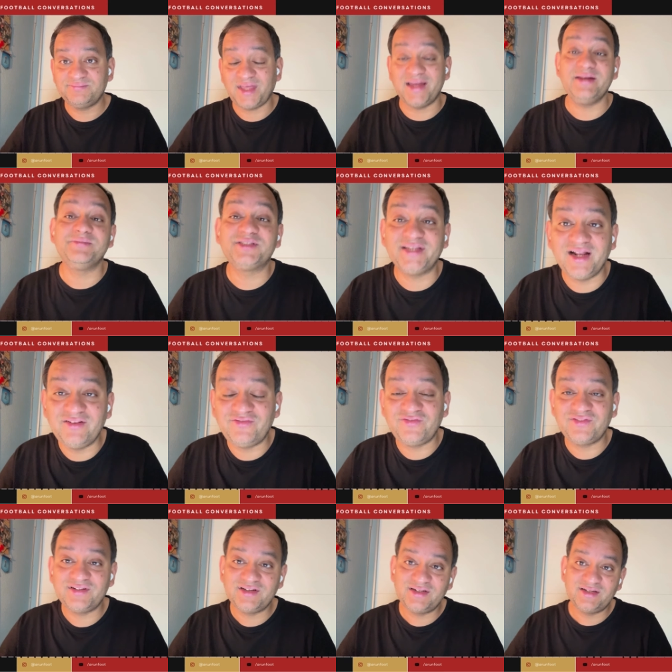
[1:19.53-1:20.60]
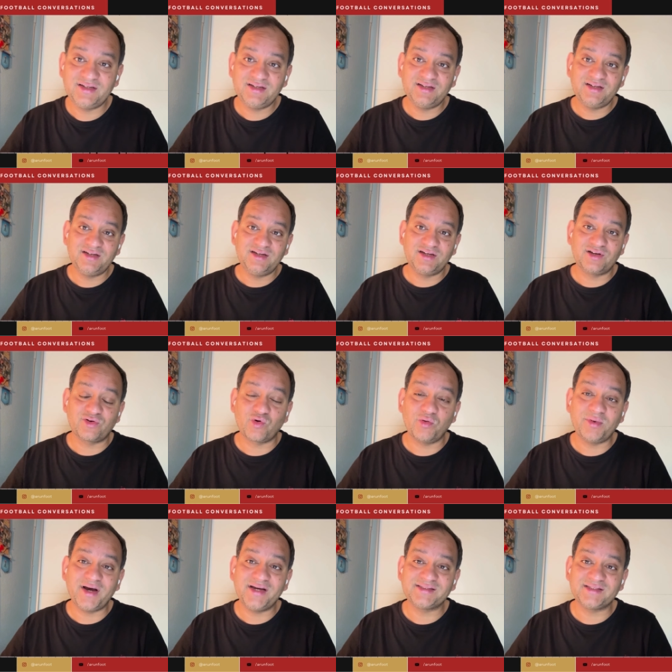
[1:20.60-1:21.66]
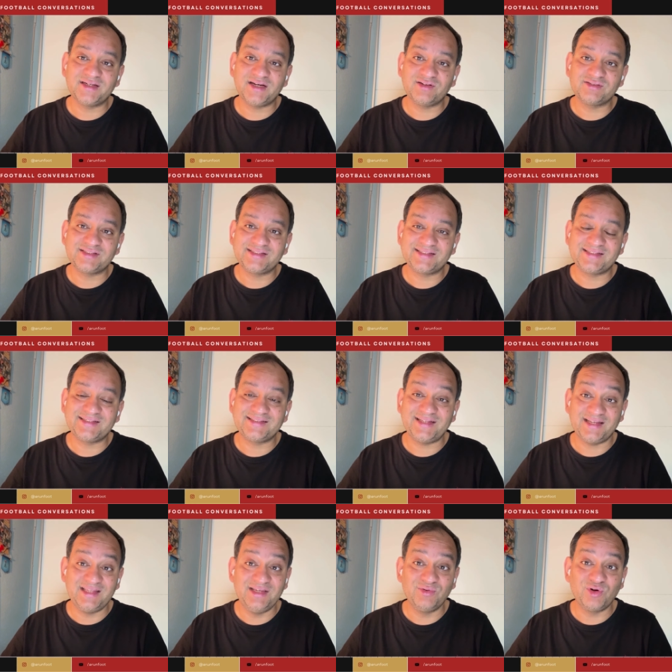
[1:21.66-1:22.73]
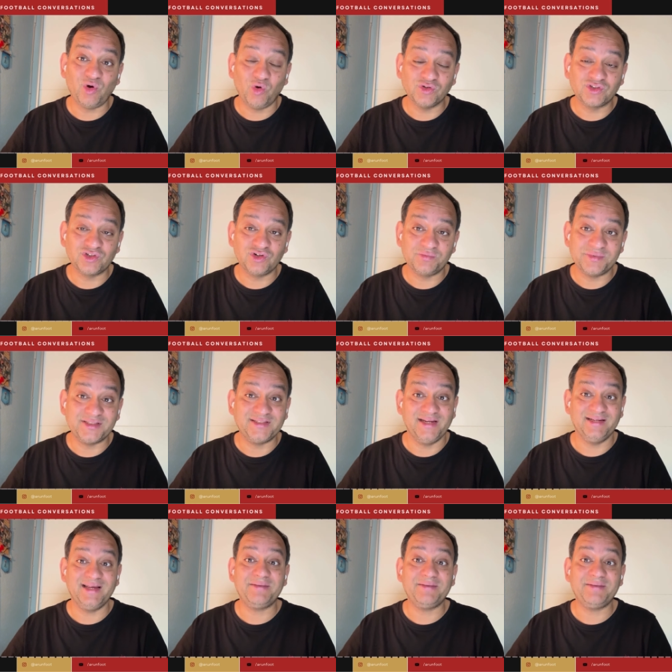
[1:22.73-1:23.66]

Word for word: And himself, Kroma, has announced that he would also not be staying.